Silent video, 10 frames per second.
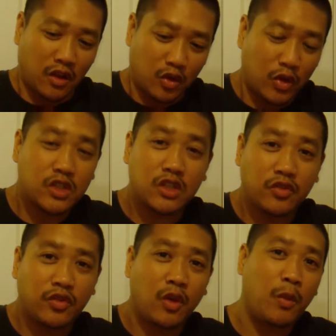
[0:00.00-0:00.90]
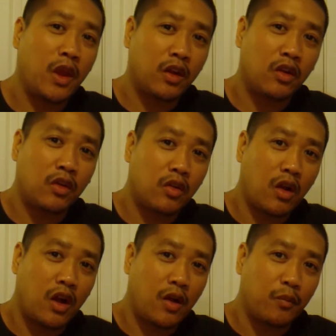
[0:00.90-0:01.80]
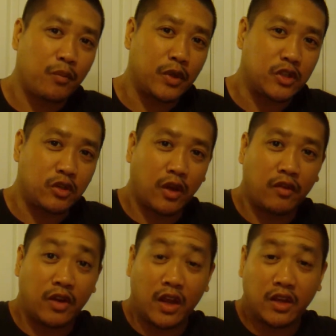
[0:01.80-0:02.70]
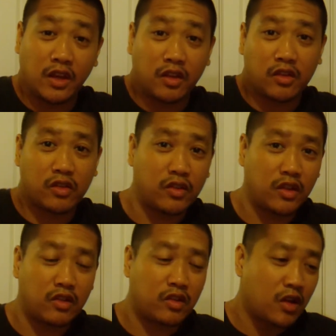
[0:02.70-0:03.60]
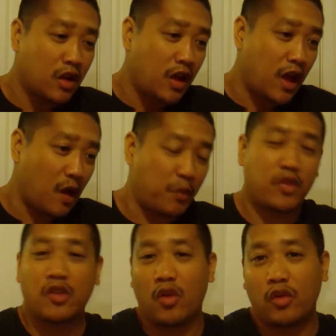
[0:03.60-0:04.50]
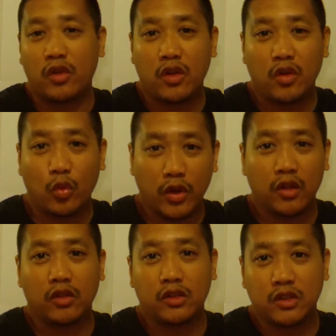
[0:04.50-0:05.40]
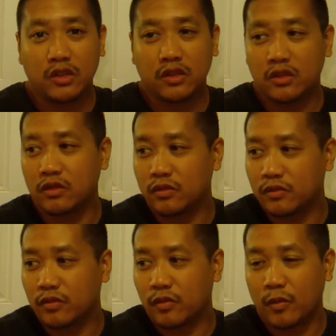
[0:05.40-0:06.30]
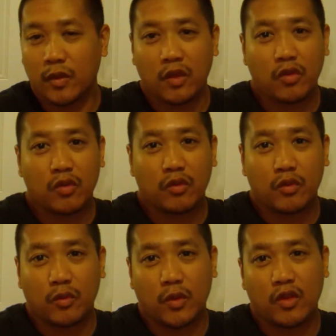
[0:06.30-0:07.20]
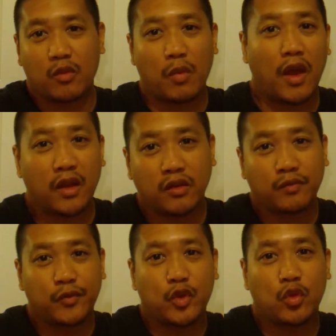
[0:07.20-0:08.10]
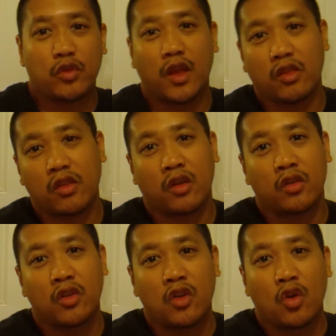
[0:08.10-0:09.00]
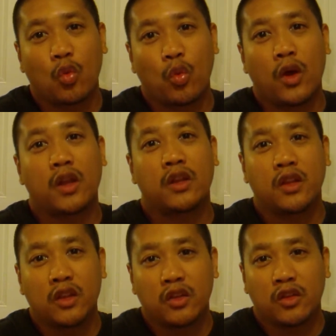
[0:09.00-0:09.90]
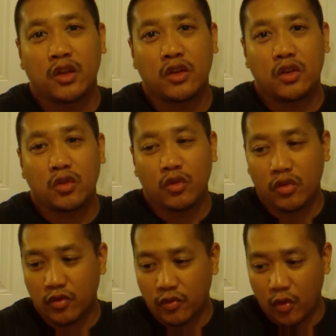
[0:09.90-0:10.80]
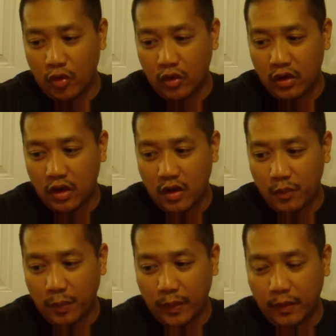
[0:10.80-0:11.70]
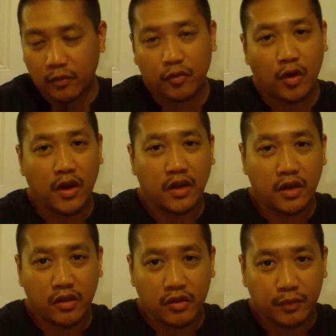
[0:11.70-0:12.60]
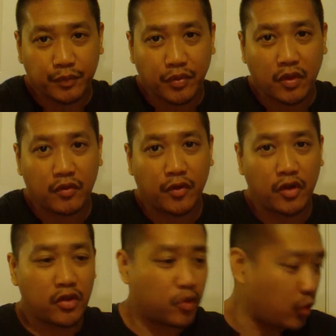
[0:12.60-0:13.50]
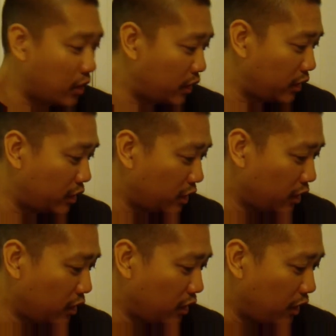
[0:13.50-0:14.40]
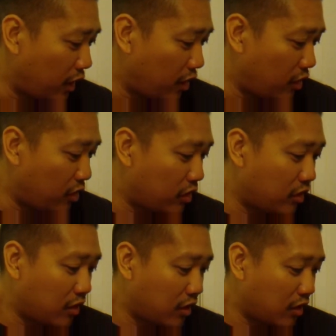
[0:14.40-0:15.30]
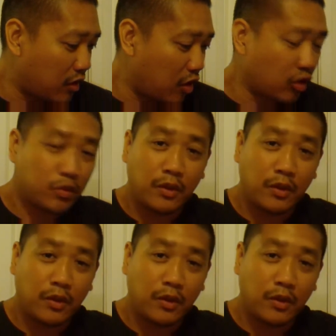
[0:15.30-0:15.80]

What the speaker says: a Christian filmmaker, but you don't have any ideas. This episode will give you, this is my two cents on what you can use for ideas. The first one, and the